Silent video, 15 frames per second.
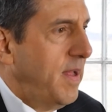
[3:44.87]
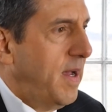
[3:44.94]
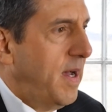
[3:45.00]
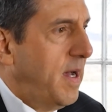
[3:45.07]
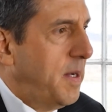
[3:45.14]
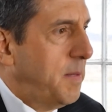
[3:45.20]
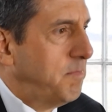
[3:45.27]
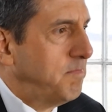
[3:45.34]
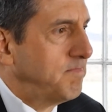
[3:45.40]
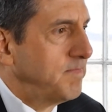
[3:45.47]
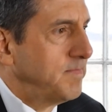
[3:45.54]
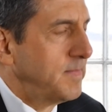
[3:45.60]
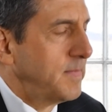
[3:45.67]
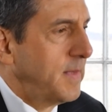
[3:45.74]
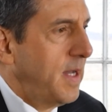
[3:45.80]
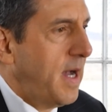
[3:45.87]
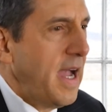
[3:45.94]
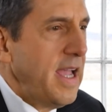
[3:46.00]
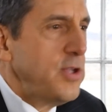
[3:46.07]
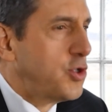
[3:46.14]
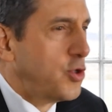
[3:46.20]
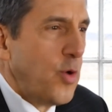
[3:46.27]
I
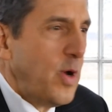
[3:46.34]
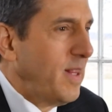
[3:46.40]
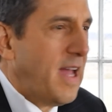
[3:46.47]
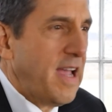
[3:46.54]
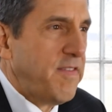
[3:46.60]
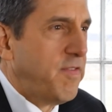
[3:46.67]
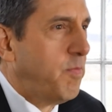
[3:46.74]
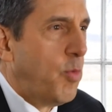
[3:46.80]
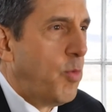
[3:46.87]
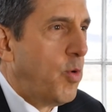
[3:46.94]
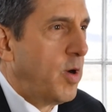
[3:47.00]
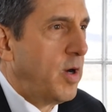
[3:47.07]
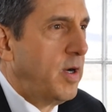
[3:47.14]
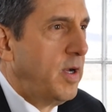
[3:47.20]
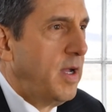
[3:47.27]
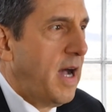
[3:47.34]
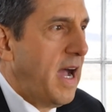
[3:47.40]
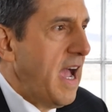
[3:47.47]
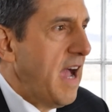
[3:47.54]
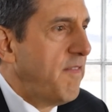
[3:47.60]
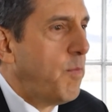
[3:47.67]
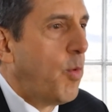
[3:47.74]
enjoy life more. I
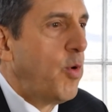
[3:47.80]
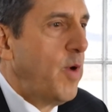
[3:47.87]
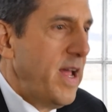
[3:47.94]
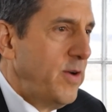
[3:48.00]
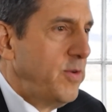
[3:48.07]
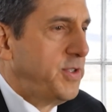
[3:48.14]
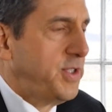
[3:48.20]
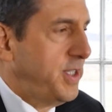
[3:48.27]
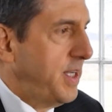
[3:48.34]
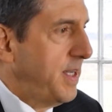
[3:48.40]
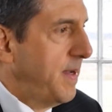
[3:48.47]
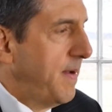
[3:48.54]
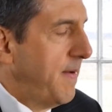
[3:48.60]
have more energy.